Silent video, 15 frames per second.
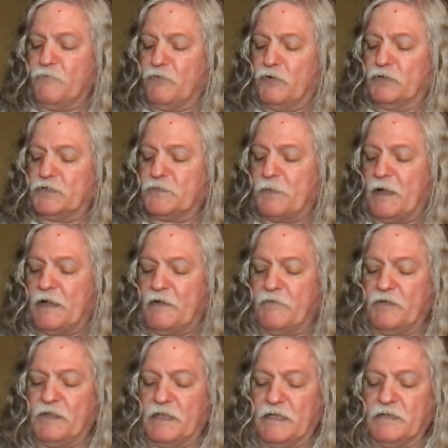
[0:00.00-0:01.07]
rules about
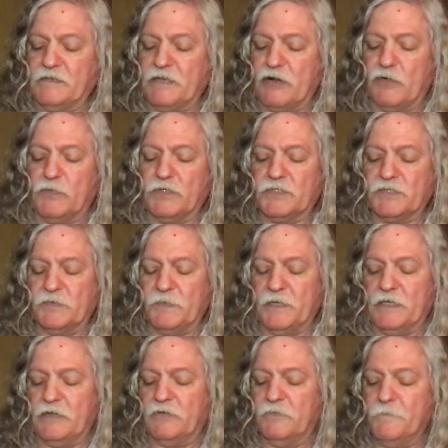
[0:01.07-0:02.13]
everything, terrible soup
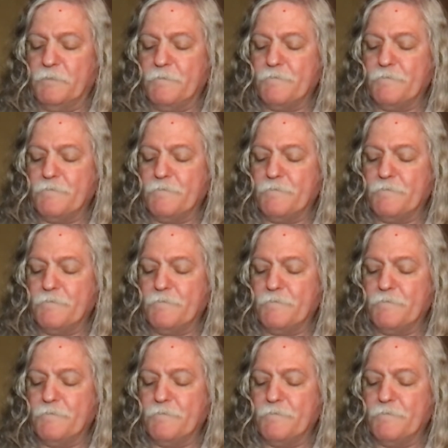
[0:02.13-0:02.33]
eater,